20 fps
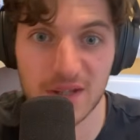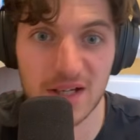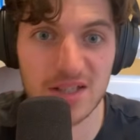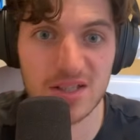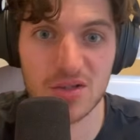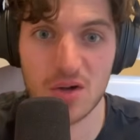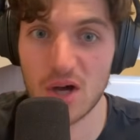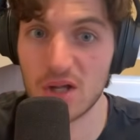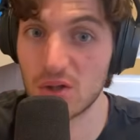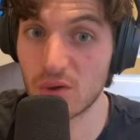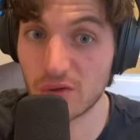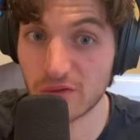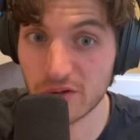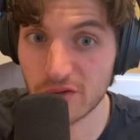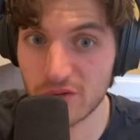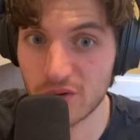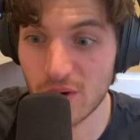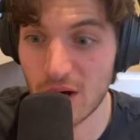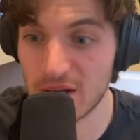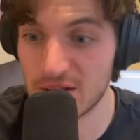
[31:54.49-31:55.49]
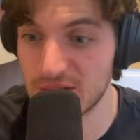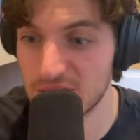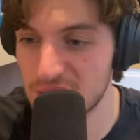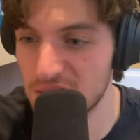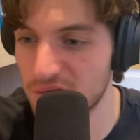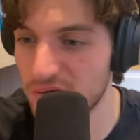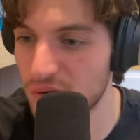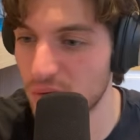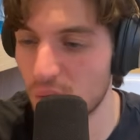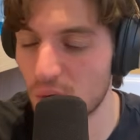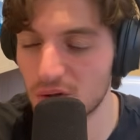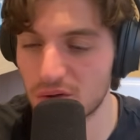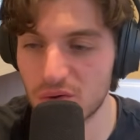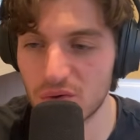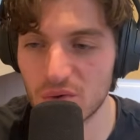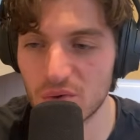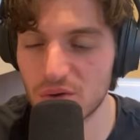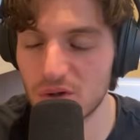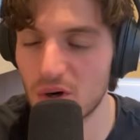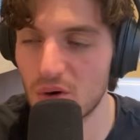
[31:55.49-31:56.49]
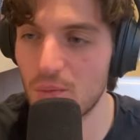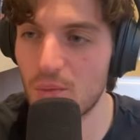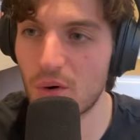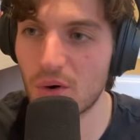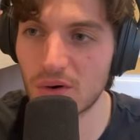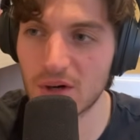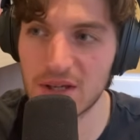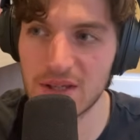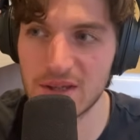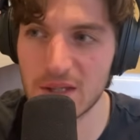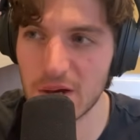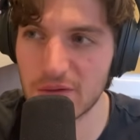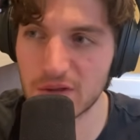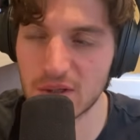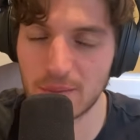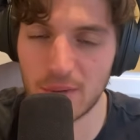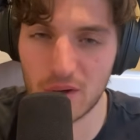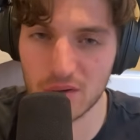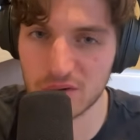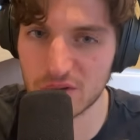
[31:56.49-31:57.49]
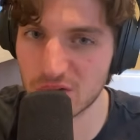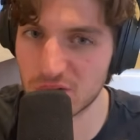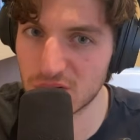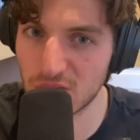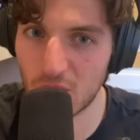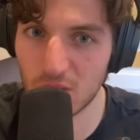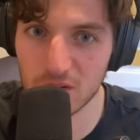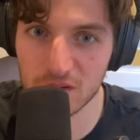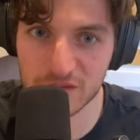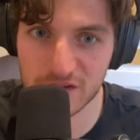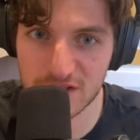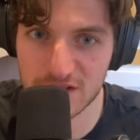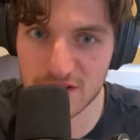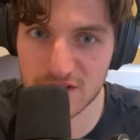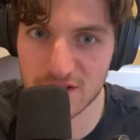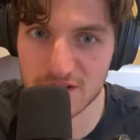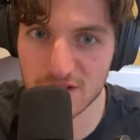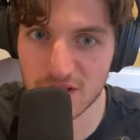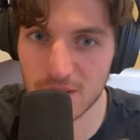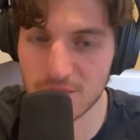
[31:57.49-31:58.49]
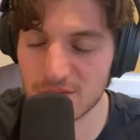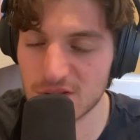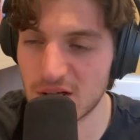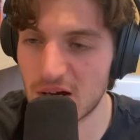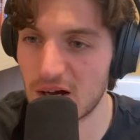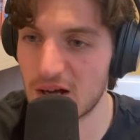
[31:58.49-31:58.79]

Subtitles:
That's an overview I did. If you want to go more in depth about all of the systems,